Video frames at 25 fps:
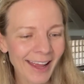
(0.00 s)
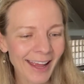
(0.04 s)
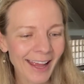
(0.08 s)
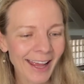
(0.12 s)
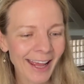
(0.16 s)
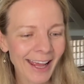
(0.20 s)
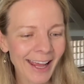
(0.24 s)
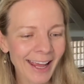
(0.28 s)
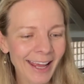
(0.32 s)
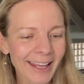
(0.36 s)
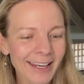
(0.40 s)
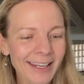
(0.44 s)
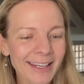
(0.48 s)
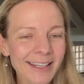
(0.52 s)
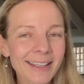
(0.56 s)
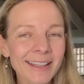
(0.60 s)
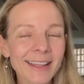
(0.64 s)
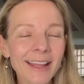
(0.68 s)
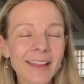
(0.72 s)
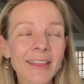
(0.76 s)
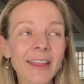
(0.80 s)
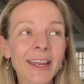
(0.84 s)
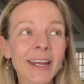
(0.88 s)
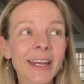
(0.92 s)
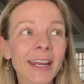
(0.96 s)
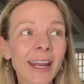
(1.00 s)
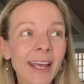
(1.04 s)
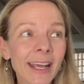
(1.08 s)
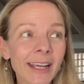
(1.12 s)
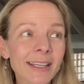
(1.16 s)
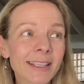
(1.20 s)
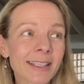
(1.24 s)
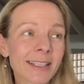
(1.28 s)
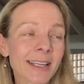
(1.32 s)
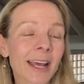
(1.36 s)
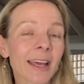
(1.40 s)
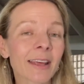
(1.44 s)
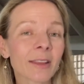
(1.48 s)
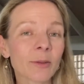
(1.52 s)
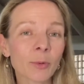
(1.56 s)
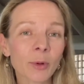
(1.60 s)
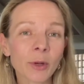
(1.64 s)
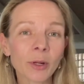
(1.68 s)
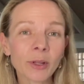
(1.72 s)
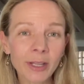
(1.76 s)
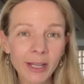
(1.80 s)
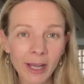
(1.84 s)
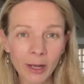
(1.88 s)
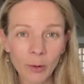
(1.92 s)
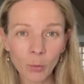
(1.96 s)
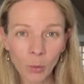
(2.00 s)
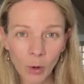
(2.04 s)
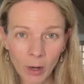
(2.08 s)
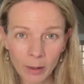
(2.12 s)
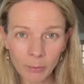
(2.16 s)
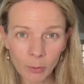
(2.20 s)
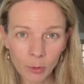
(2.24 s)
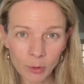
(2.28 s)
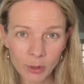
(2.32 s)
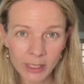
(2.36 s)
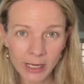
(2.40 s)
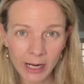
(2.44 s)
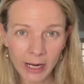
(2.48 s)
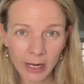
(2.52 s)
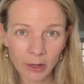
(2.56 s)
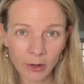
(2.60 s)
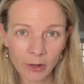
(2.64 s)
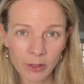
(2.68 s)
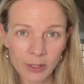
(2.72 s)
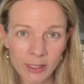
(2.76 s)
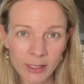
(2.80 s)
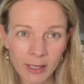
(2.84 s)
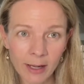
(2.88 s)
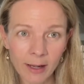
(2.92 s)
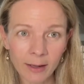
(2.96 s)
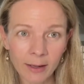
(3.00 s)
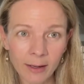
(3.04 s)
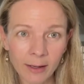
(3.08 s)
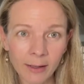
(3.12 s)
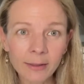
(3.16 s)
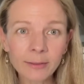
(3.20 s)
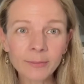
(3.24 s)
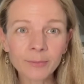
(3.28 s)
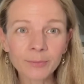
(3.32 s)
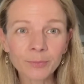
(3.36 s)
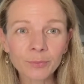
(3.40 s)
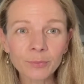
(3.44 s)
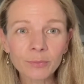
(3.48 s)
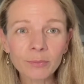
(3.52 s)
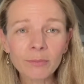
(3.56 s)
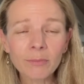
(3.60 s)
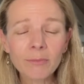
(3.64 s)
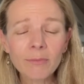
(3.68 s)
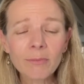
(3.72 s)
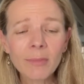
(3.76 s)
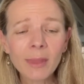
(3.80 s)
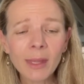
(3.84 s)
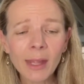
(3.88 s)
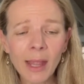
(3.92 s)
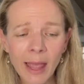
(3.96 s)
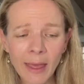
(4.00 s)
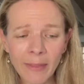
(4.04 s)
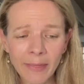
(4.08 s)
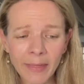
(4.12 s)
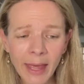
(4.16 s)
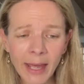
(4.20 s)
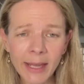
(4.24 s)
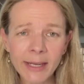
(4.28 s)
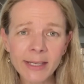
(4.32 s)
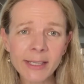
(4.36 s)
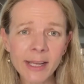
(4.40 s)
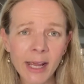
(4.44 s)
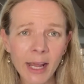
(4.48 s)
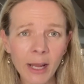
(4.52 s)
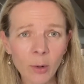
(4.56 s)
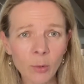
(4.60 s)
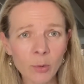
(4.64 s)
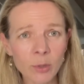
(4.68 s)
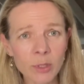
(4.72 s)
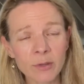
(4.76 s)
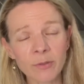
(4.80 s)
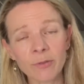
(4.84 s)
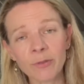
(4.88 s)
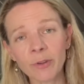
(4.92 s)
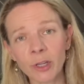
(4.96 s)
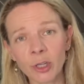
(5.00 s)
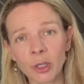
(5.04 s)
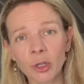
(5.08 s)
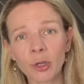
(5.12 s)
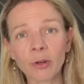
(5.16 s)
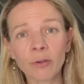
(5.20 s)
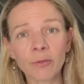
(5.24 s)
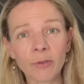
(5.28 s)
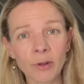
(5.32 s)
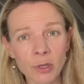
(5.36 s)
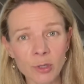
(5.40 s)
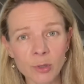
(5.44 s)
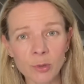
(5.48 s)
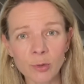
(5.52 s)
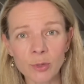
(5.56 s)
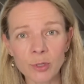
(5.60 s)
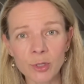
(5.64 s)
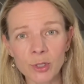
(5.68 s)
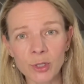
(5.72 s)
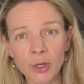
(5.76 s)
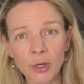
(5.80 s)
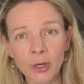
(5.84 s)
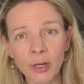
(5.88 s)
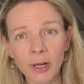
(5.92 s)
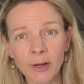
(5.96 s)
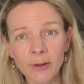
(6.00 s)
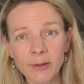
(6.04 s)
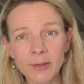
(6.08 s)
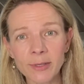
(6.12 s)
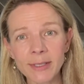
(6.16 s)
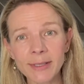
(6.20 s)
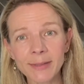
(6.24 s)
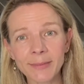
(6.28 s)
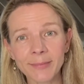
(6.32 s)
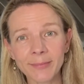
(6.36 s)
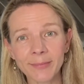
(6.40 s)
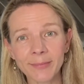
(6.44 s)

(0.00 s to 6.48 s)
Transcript: And then the next day, we only had one more day in Osaka, and that day was for Universal Studios.